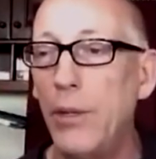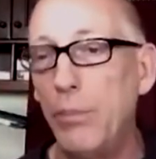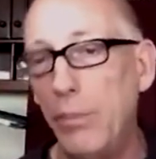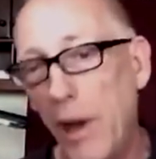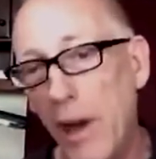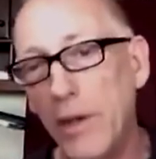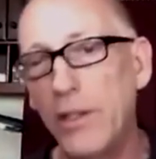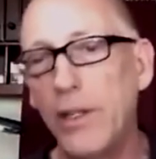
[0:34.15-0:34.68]

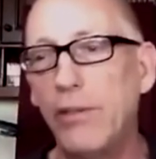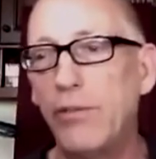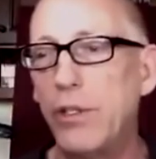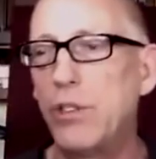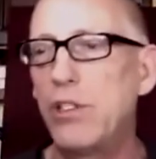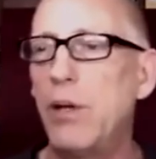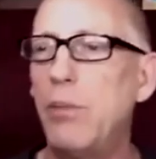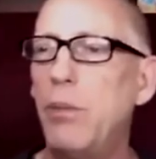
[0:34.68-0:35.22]
But if
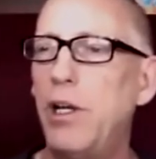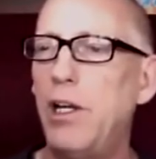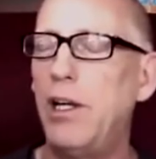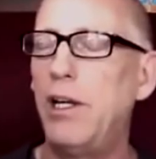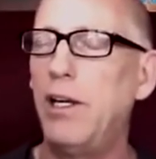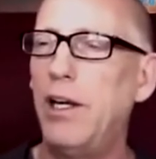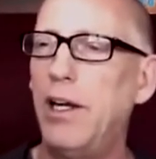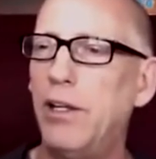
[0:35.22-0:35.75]
there's somebody
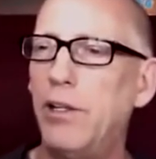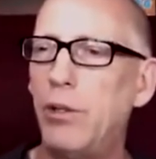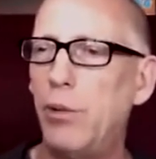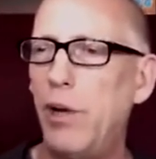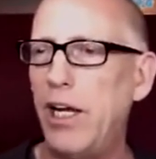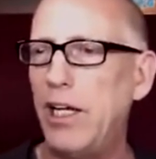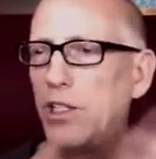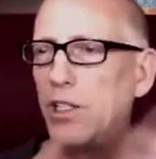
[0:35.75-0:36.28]
in the
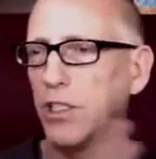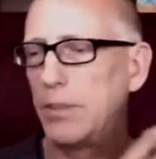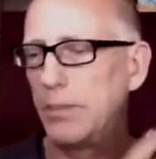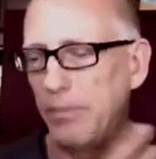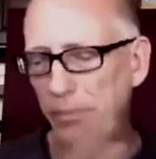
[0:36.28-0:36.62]
race